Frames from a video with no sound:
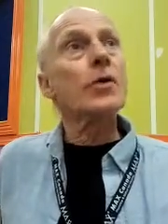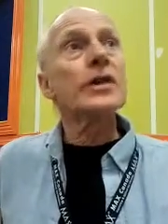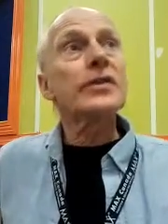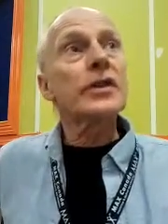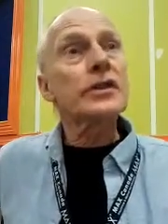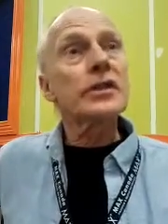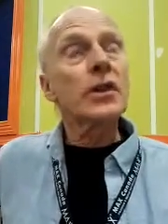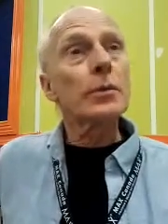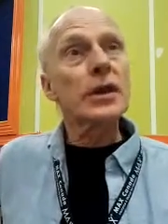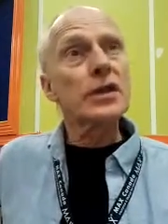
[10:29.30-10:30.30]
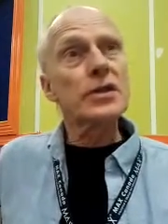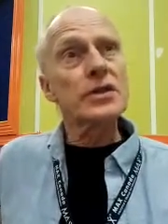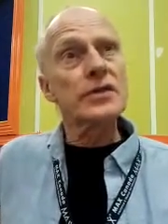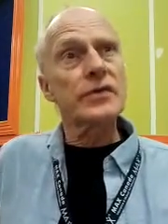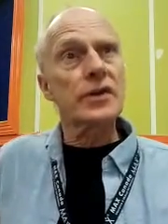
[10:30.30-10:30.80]
Or even the
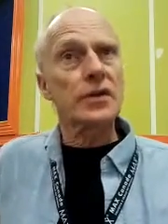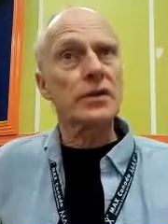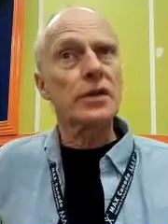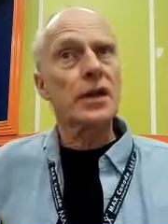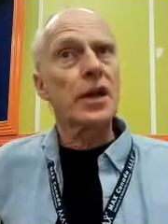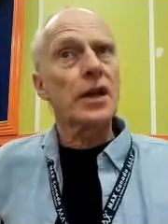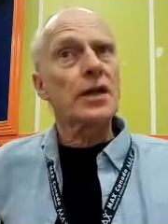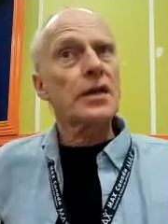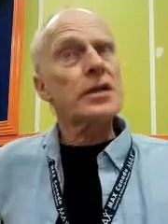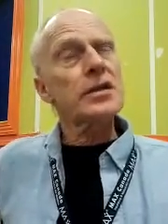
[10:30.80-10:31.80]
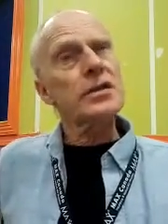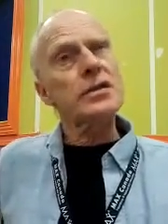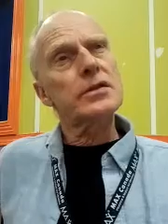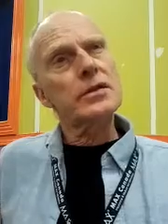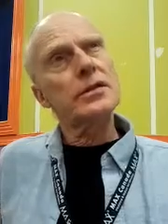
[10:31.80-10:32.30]
denomination's vision? Is
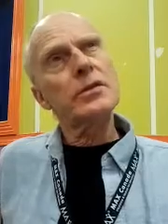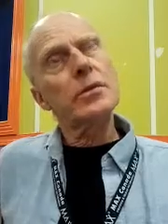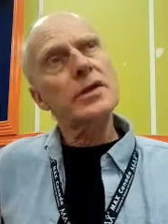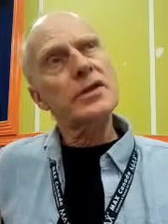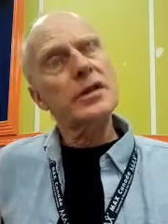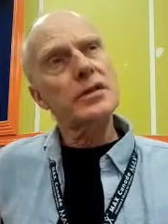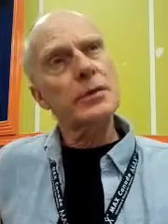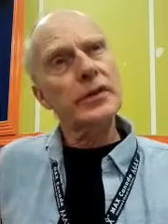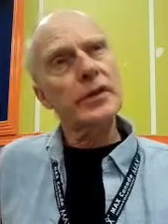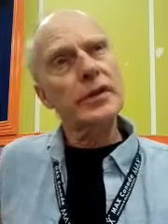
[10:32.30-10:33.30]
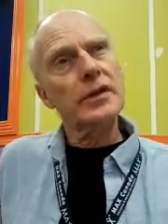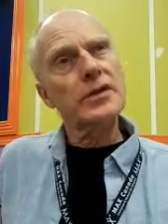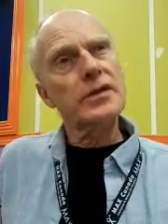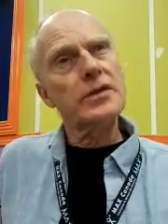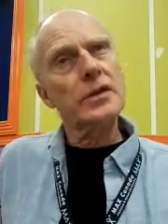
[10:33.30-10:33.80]
this, to what extent do we think
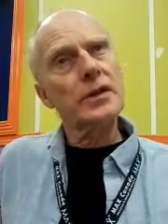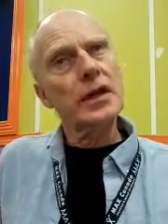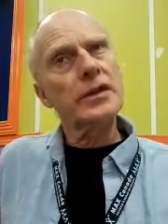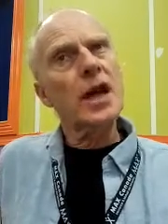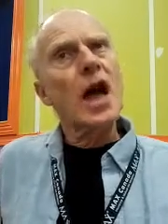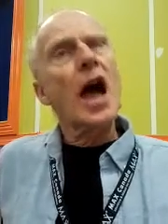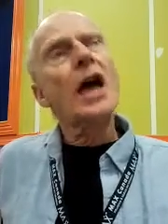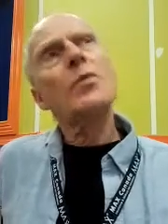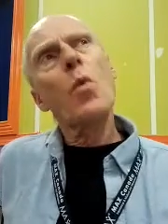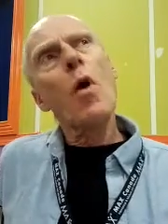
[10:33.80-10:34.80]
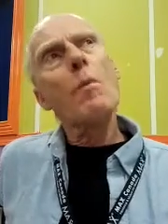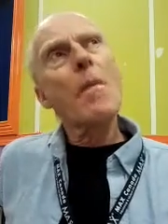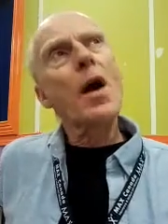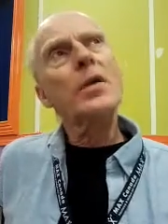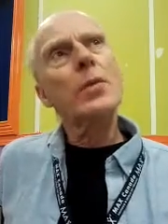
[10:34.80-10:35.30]
this is God? And what
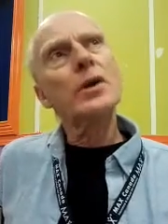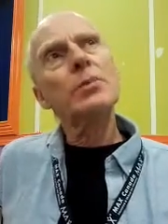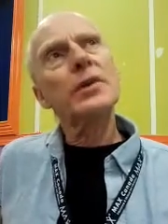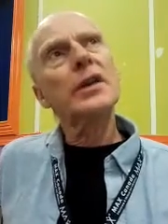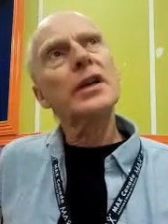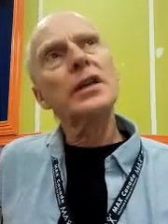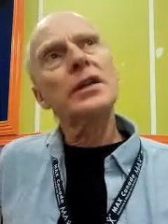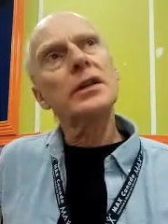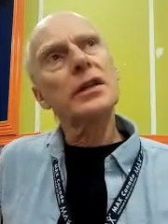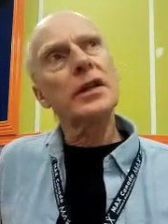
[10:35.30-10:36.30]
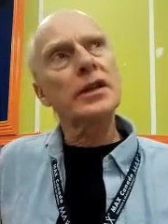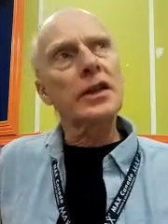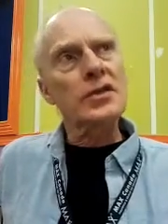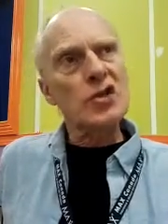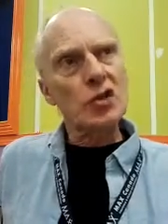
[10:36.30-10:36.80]
might we bring
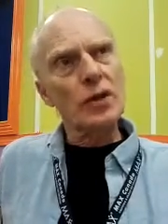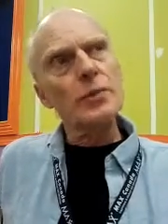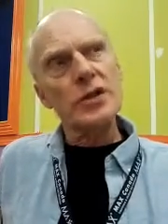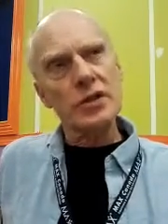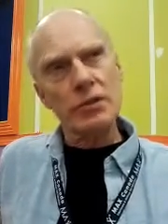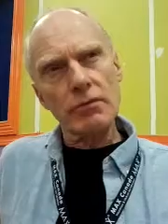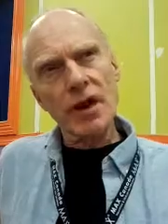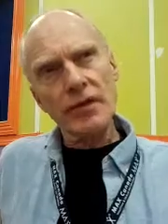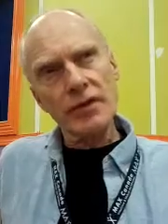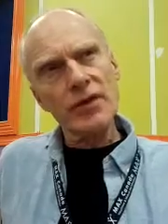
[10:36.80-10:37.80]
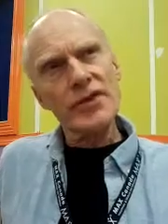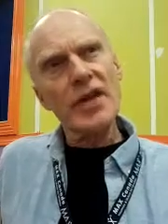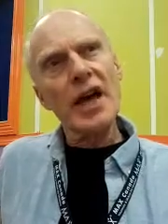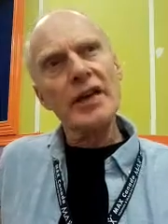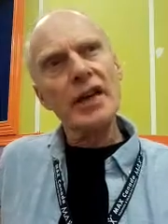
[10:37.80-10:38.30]
in Scripture to reference
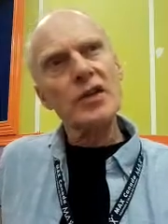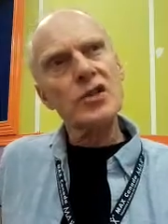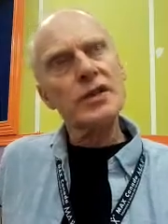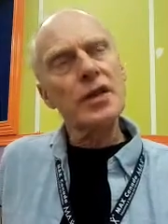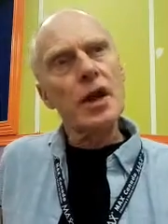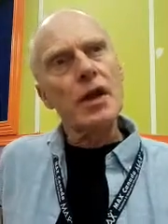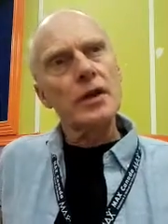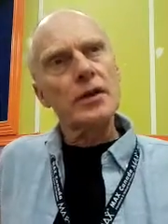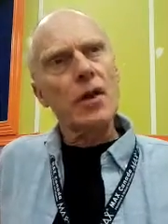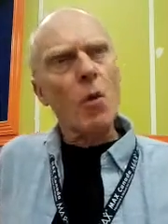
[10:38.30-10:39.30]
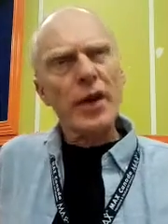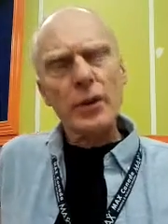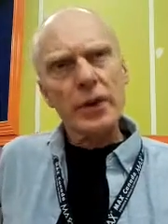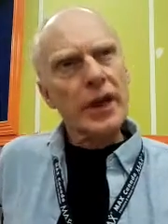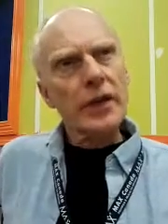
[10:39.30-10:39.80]
that? And actually, where
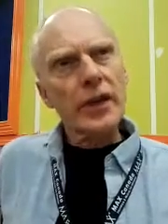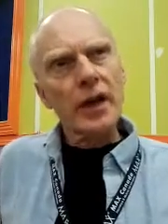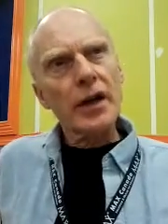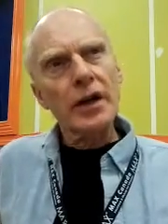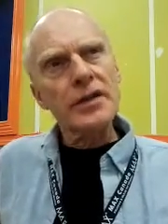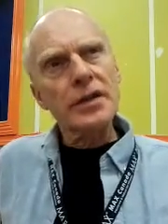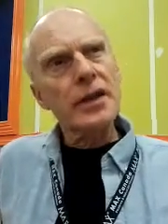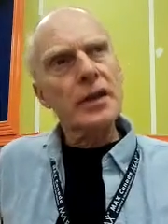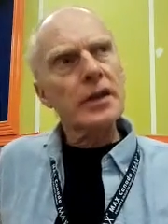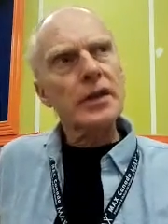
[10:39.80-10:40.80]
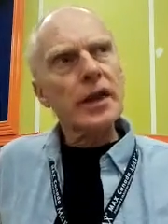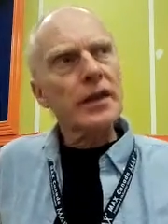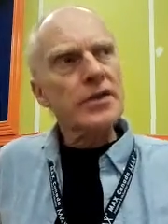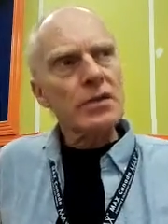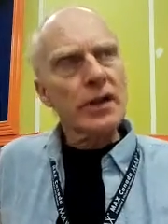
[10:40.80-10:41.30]
do we get that idea?
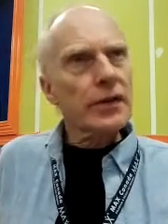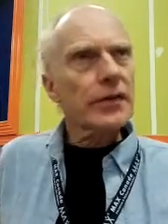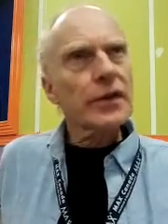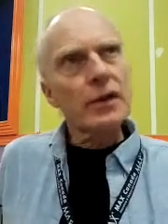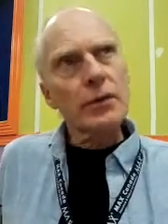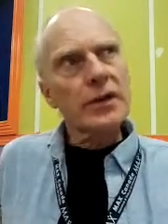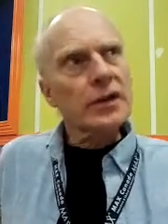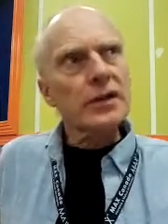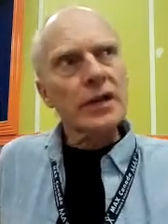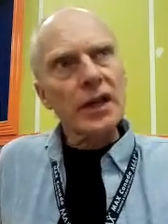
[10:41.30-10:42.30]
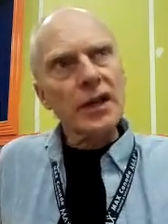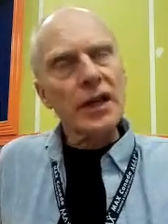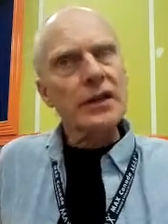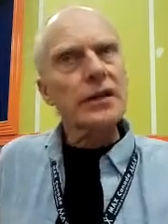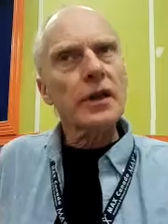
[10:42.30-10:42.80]
Is there anything that we can
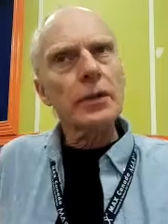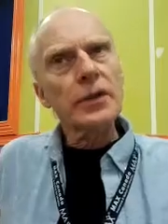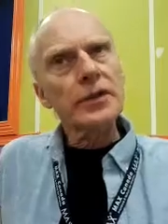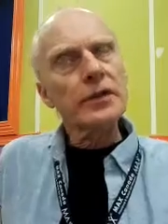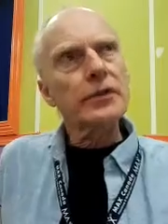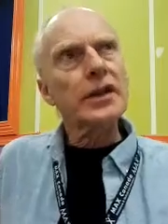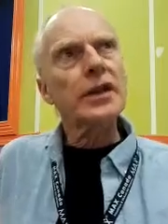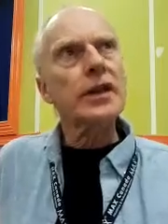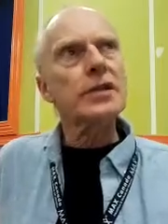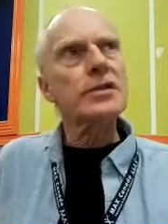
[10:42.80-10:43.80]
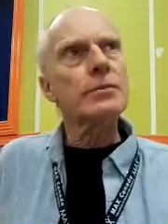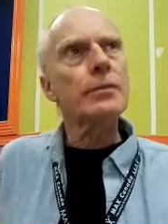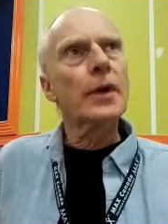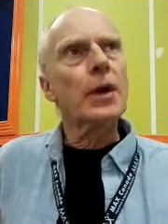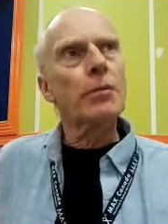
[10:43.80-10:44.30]
connect? Are we looking for
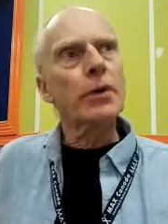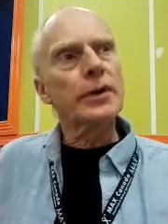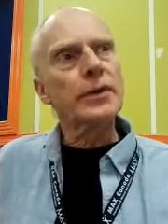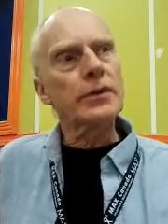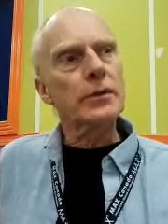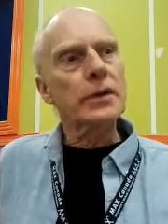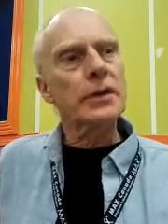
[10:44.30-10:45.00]
connection points